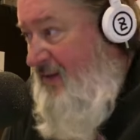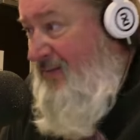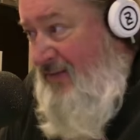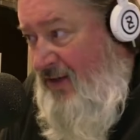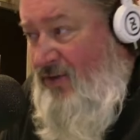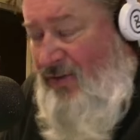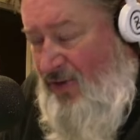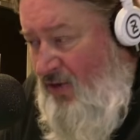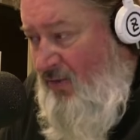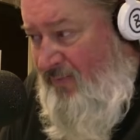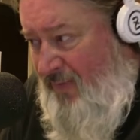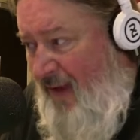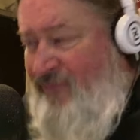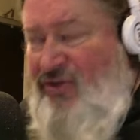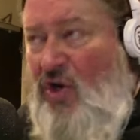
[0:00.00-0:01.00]

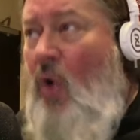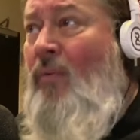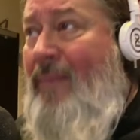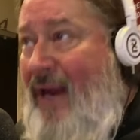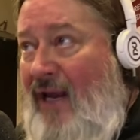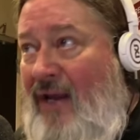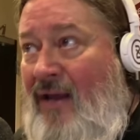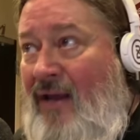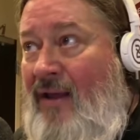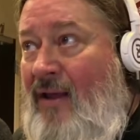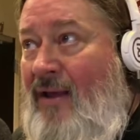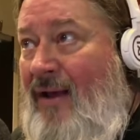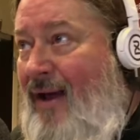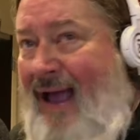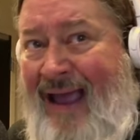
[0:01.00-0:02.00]
You'll have shown me.
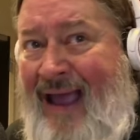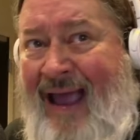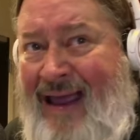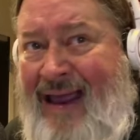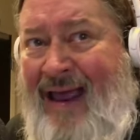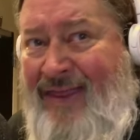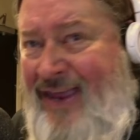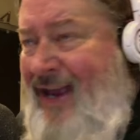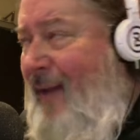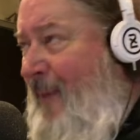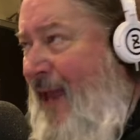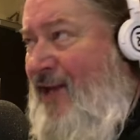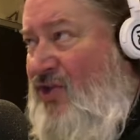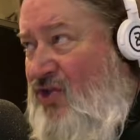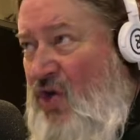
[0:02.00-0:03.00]
I think I'm
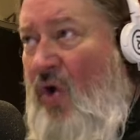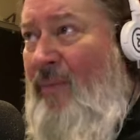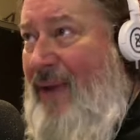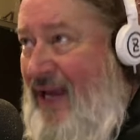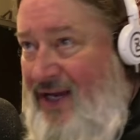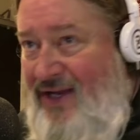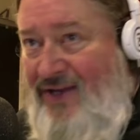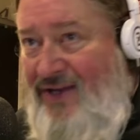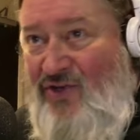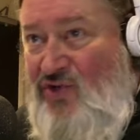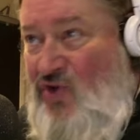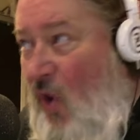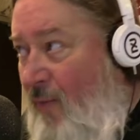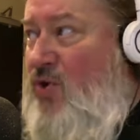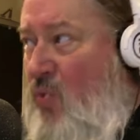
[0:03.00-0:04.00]
at show me.
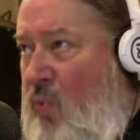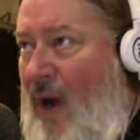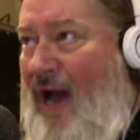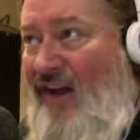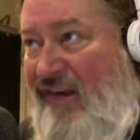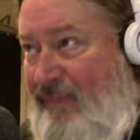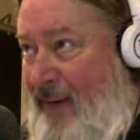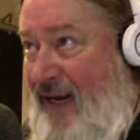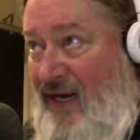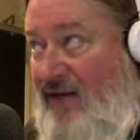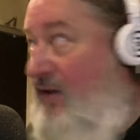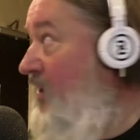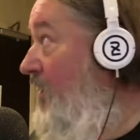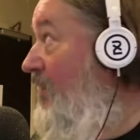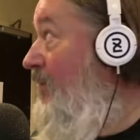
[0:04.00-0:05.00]
Show me you want
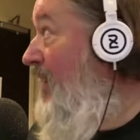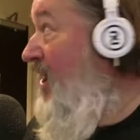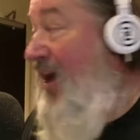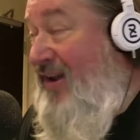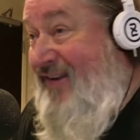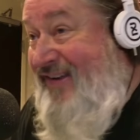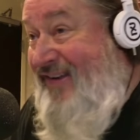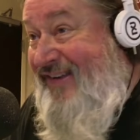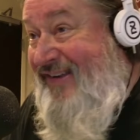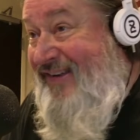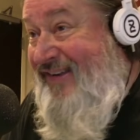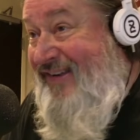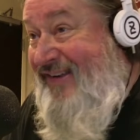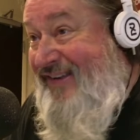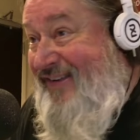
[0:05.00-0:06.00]
speed, because
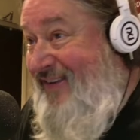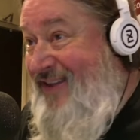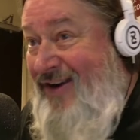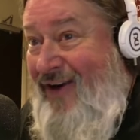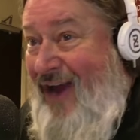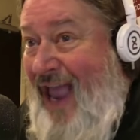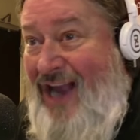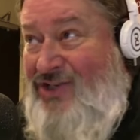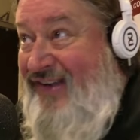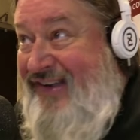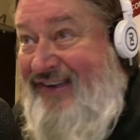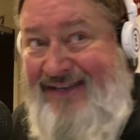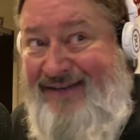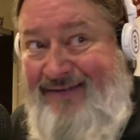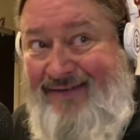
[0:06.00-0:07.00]
their actions
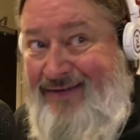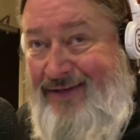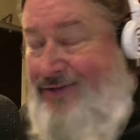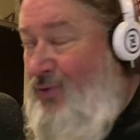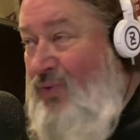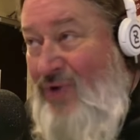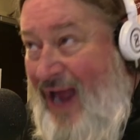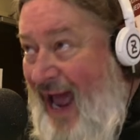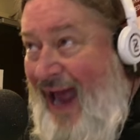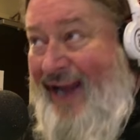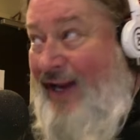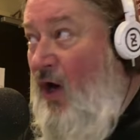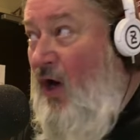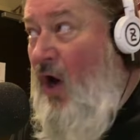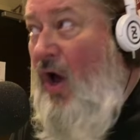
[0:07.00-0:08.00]
do not
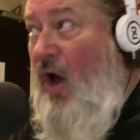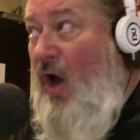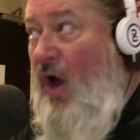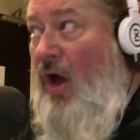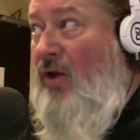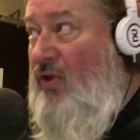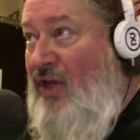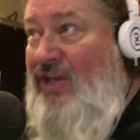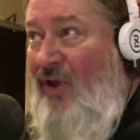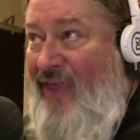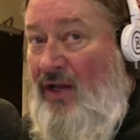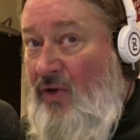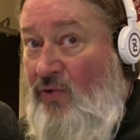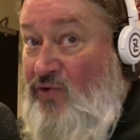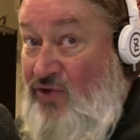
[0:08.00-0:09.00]
at all lead you to that
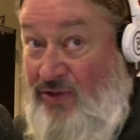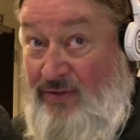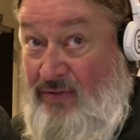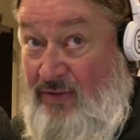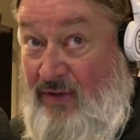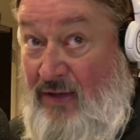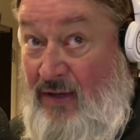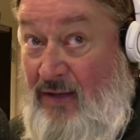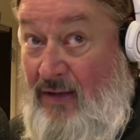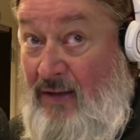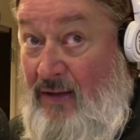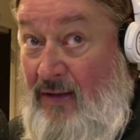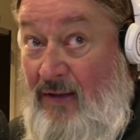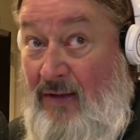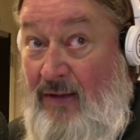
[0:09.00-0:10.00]
conclusion.
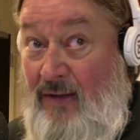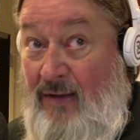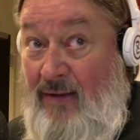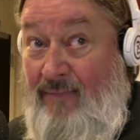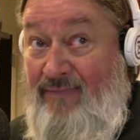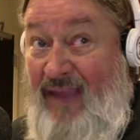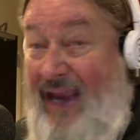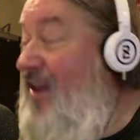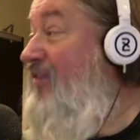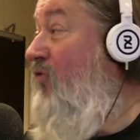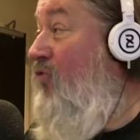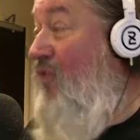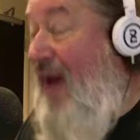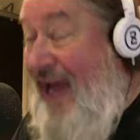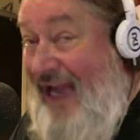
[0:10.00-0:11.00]
It is
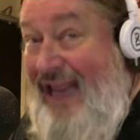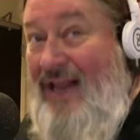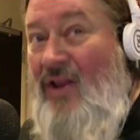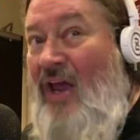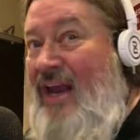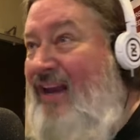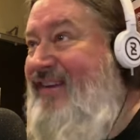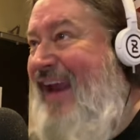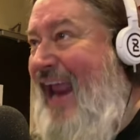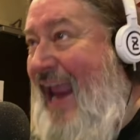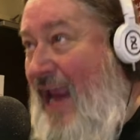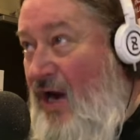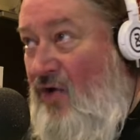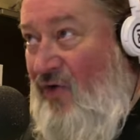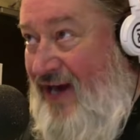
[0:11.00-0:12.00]
raining like it's
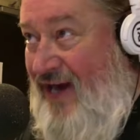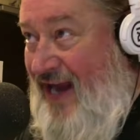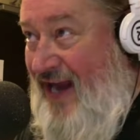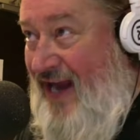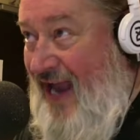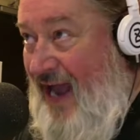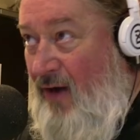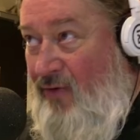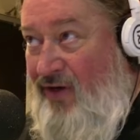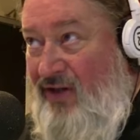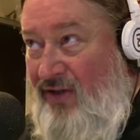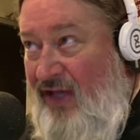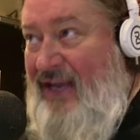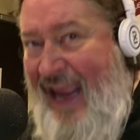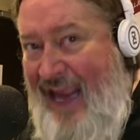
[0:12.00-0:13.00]
angry out. Like
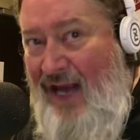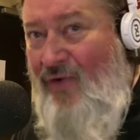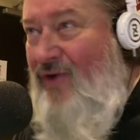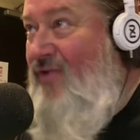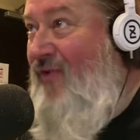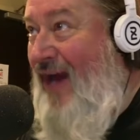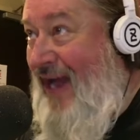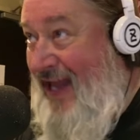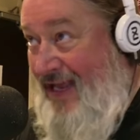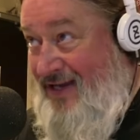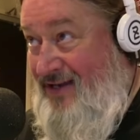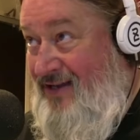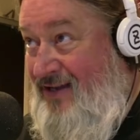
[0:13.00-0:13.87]
it's angry raining.